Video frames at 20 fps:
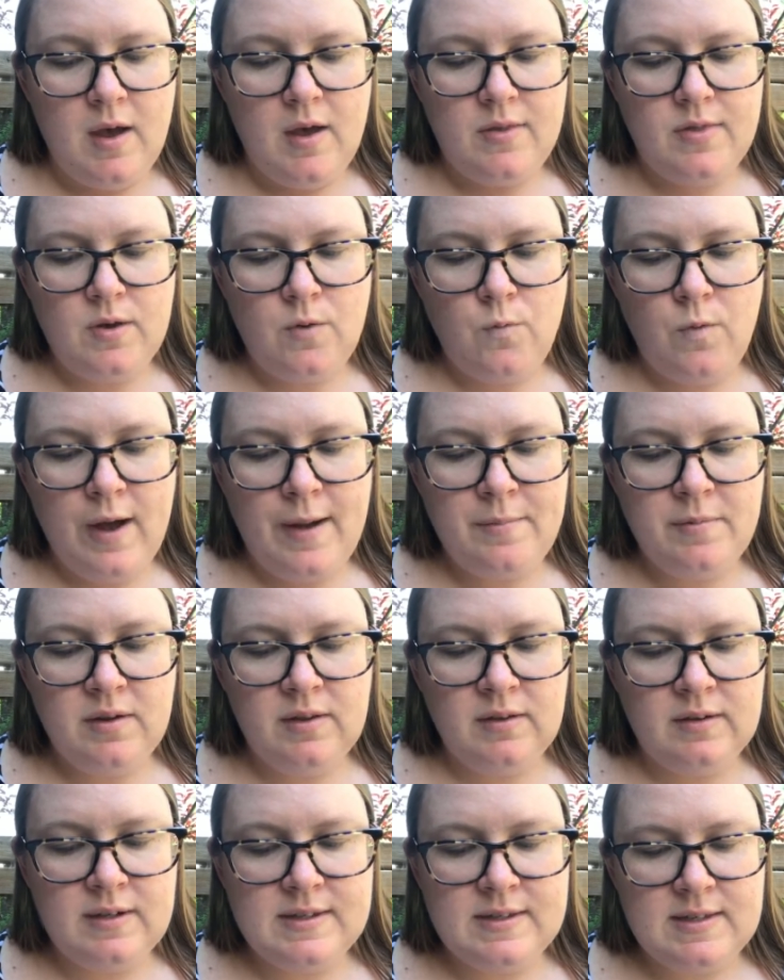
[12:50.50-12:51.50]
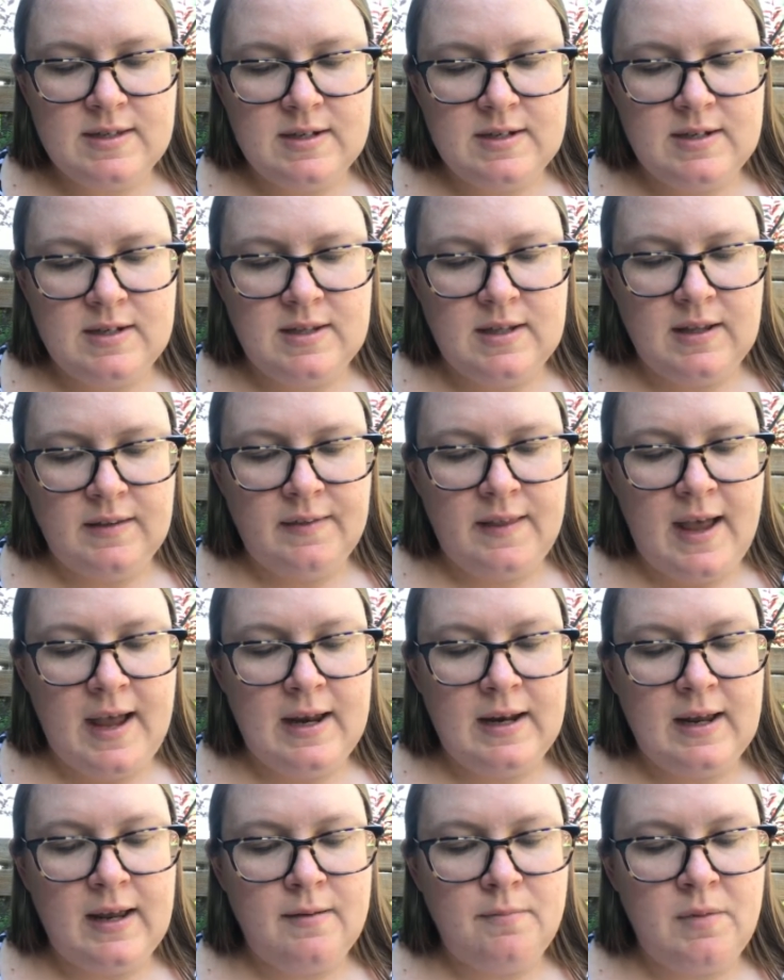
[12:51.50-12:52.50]
The web glistened in the
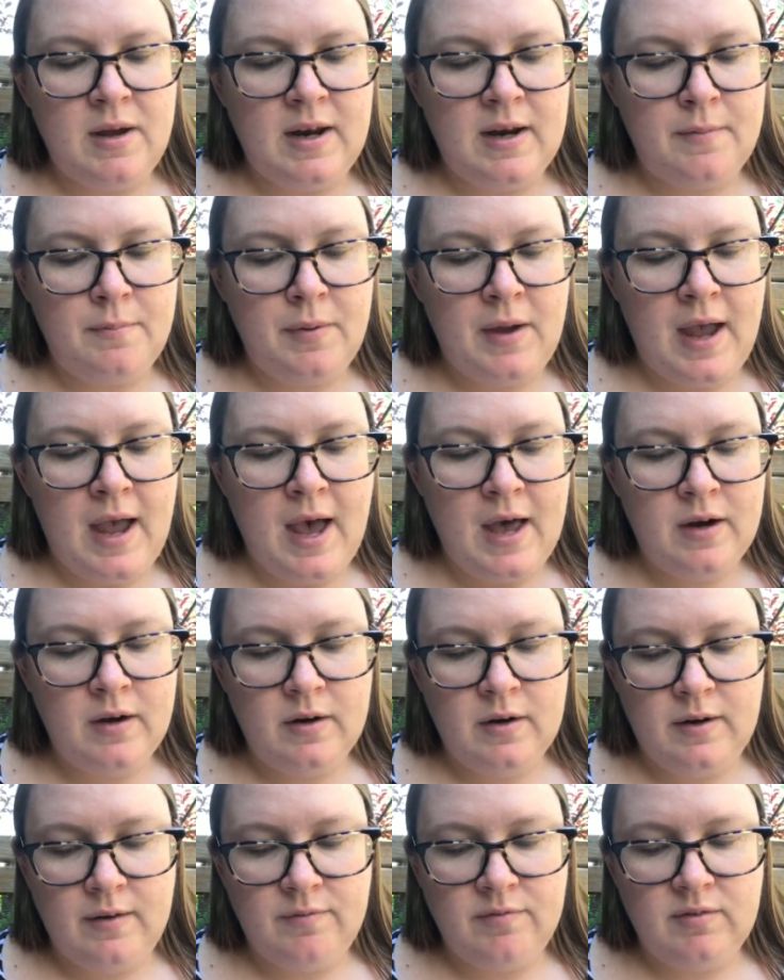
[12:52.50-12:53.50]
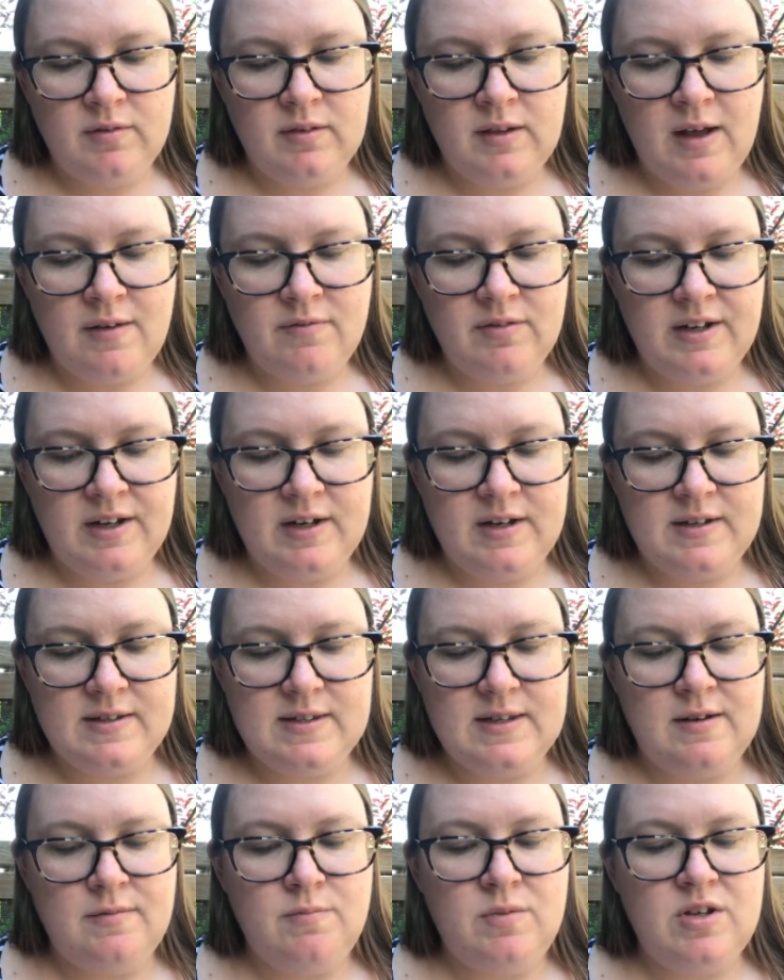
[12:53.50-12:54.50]
light and made a pattern of loveliness
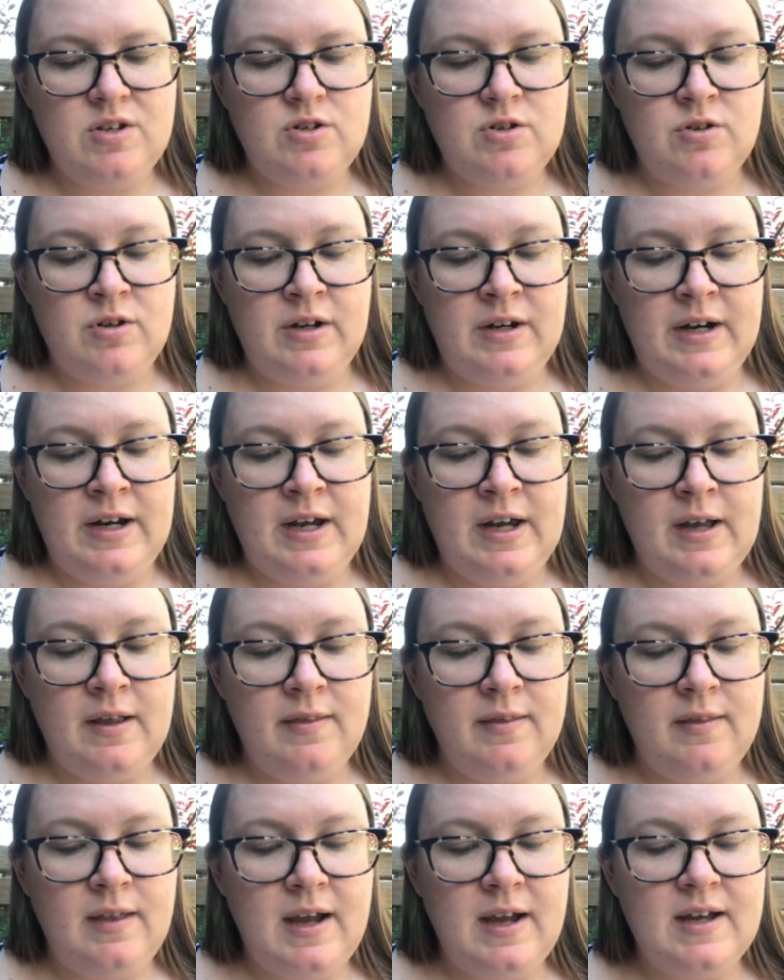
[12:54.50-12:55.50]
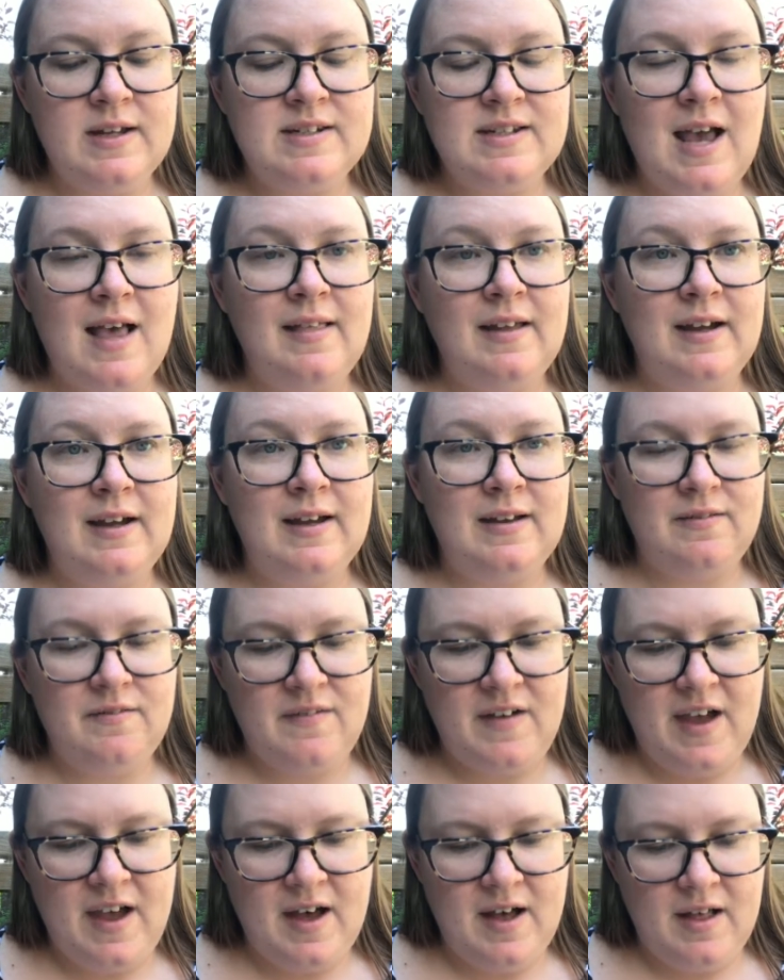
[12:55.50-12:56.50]
and mystery, like a delicate
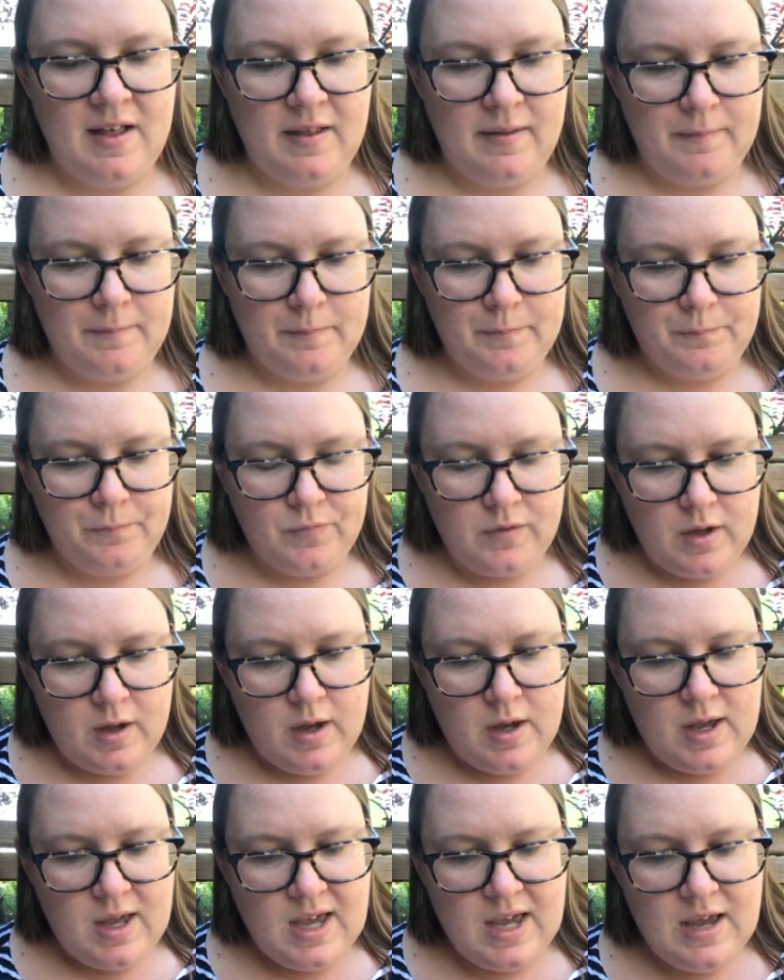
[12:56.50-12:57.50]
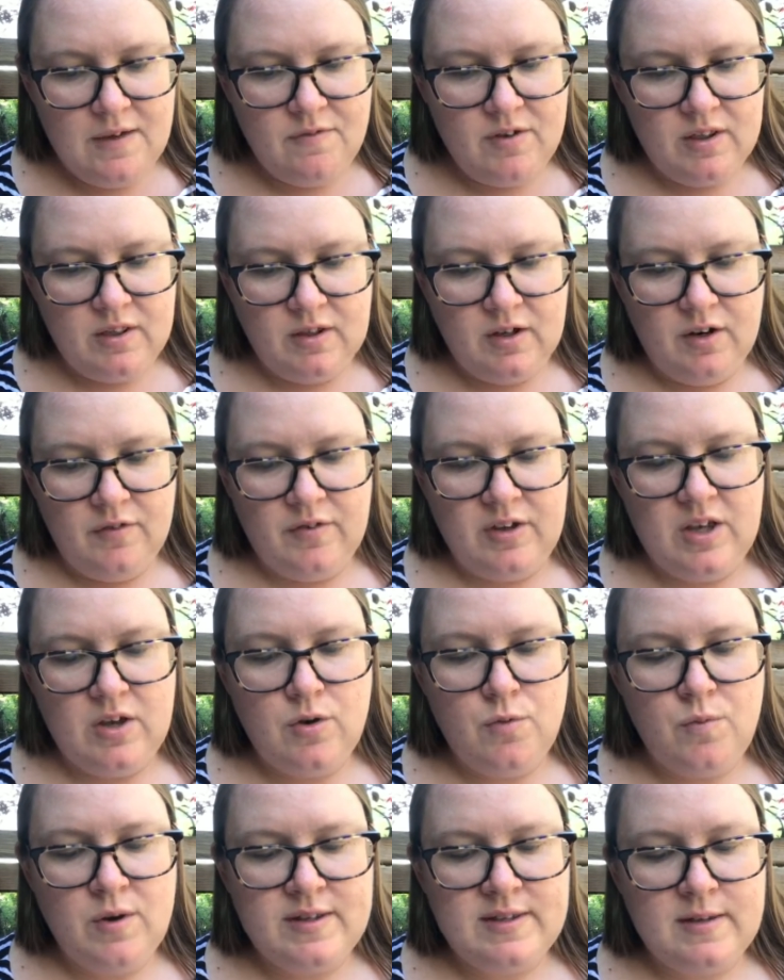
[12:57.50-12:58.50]
veil. Even Lurvy, who
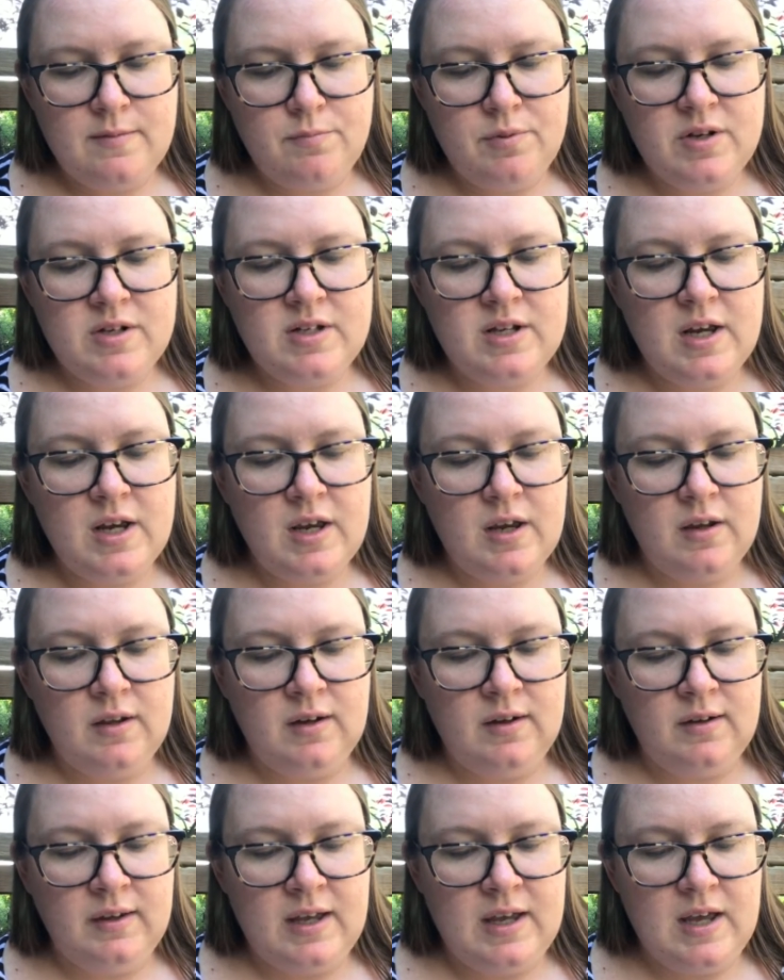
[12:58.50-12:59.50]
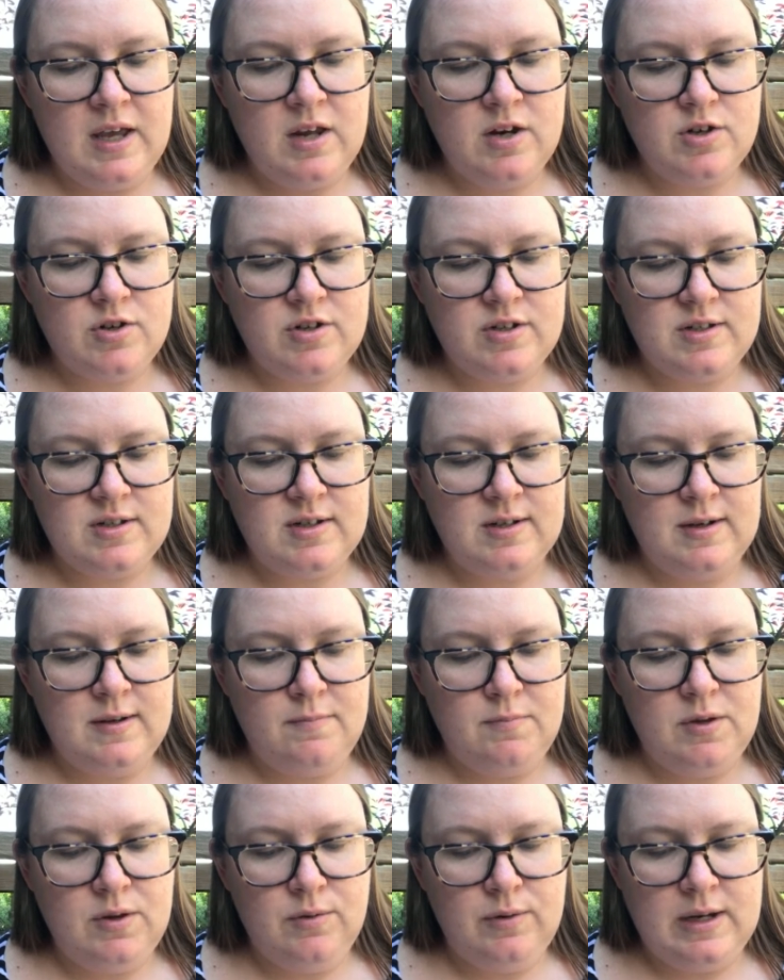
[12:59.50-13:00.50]
wasn't particularly interested in
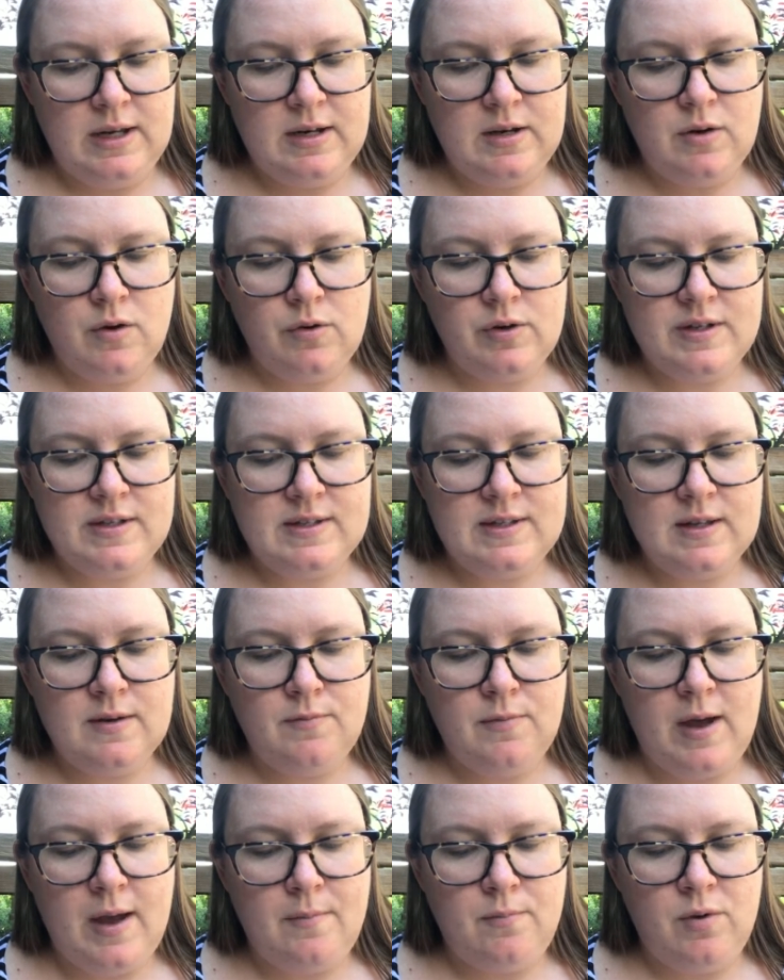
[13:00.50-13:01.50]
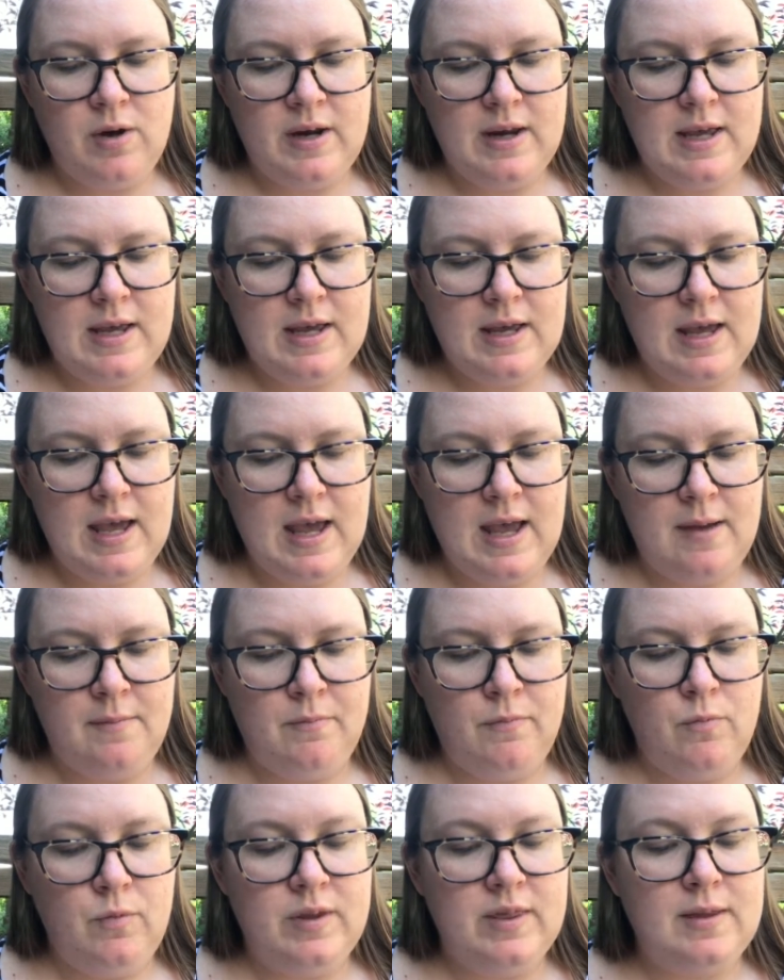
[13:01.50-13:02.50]
beauty, noticed the web when he
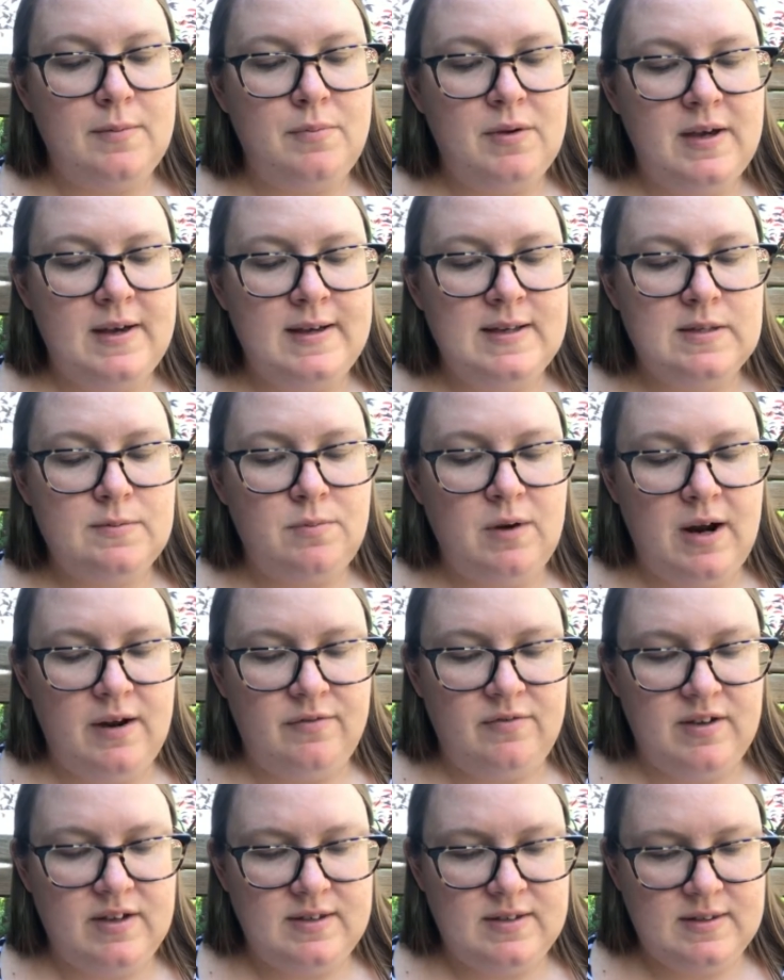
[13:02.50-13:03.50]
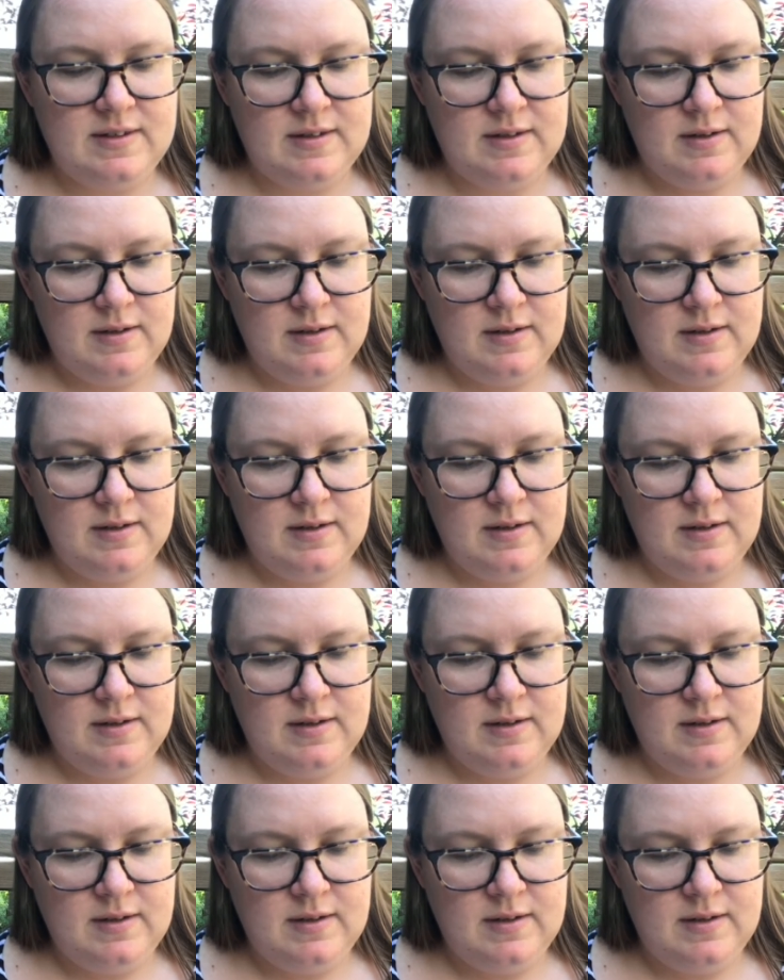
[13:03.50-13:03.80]
came with the pig's breakfast.